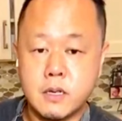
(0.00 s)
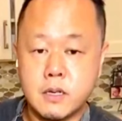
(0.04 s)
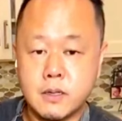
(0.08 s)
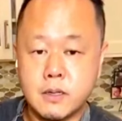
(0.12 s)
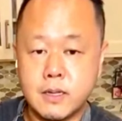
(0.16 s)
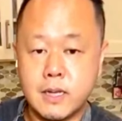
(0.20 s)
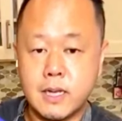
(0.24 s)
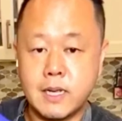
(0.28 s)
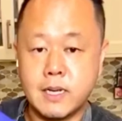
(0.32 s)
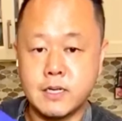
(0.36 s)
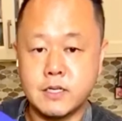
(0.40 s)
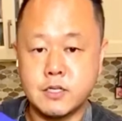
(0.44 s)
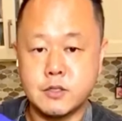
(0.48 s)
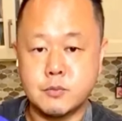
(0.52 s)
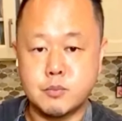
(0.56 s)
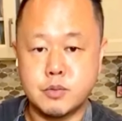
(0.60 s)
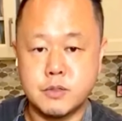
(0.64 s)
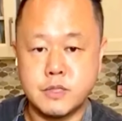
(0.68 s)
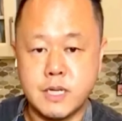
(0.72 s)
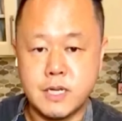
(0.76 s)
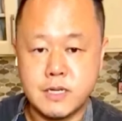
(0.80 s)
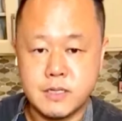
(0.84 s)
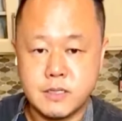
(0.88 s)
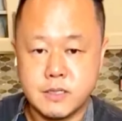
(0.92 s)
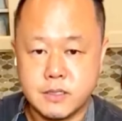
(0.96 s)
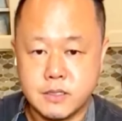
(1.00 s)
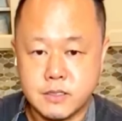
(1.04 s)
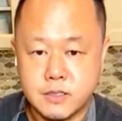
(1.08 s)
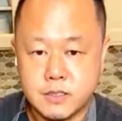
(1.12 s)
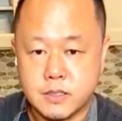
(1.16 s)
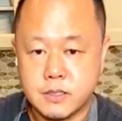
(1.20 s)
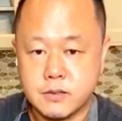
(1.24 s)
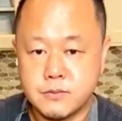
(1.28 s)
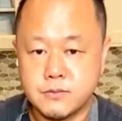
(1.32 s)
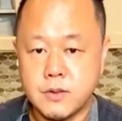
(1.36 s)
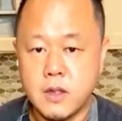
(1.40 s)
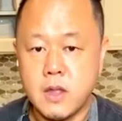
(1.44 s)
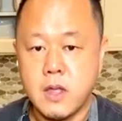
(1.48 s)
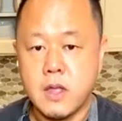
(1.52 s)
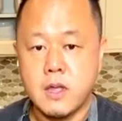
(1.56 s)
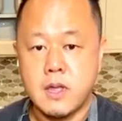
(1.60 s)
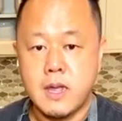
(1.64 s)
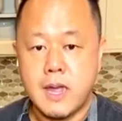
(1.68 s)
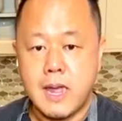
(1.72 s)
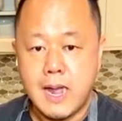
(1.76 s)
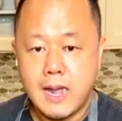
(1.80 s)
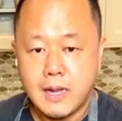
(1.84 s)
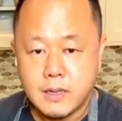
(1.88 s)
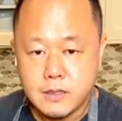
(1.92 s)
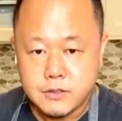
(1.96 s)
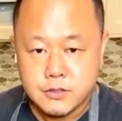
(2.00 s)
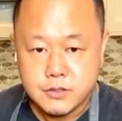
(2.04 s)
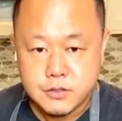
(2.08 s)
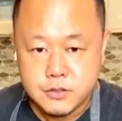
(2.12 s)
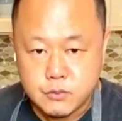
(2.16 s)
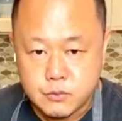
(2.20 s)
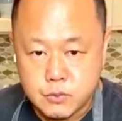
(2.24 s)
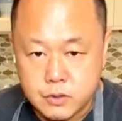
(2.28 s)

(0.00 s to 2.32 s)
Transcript: that is protecting itself. Allison